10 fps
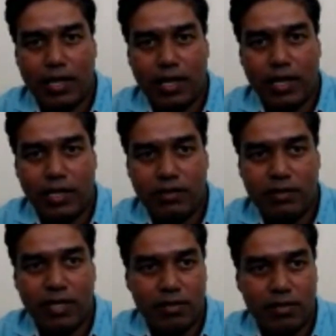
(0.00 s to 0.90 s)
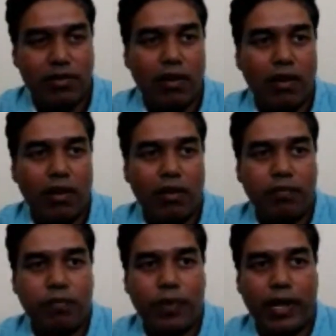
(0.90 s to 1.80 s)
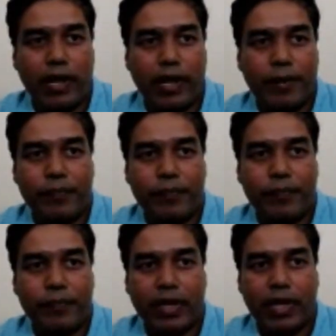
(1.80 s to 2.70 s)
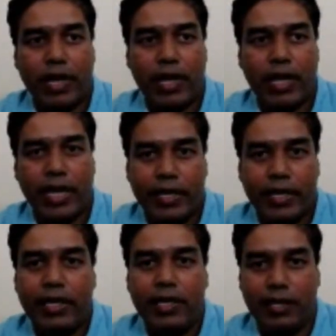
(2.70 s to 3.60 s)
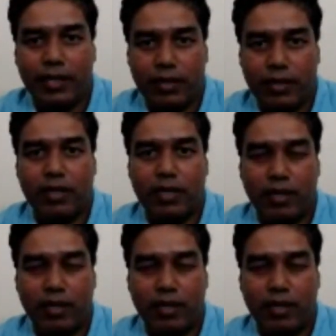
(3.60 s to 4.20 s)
instance of an NDT, if